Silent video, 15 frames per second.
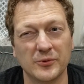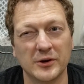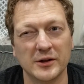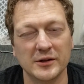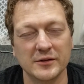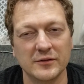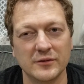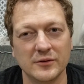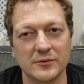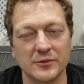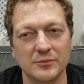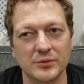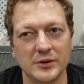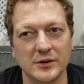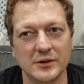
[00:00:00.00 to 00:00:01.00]
wallets, you
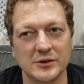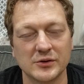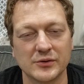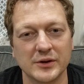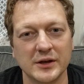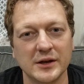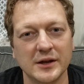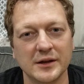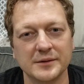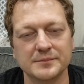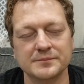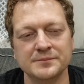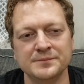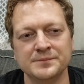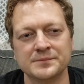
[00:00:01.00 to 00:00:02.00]
would be
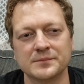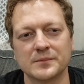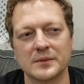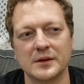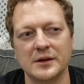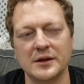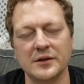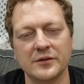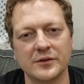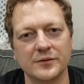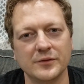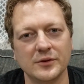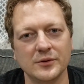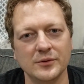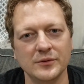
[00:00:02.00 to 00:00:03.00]
trading ease
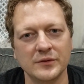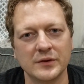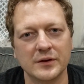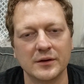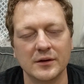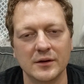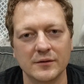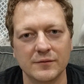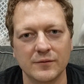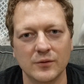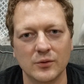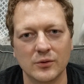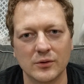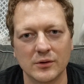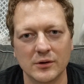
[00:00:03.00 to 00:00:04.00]
of use
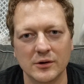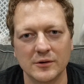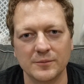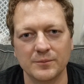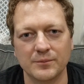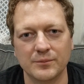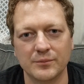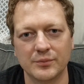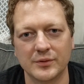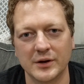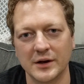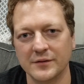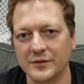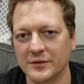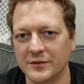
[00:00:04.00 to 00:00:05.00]
for
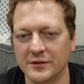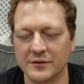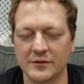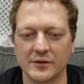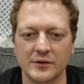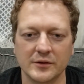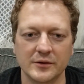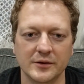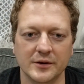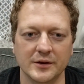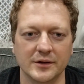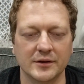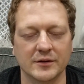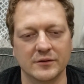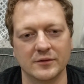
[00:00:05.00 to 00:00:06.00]
privacy and
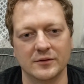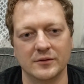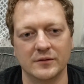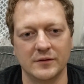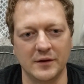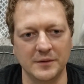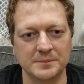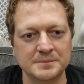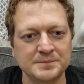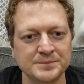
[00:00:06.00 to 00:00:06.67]
security, I guess you could say.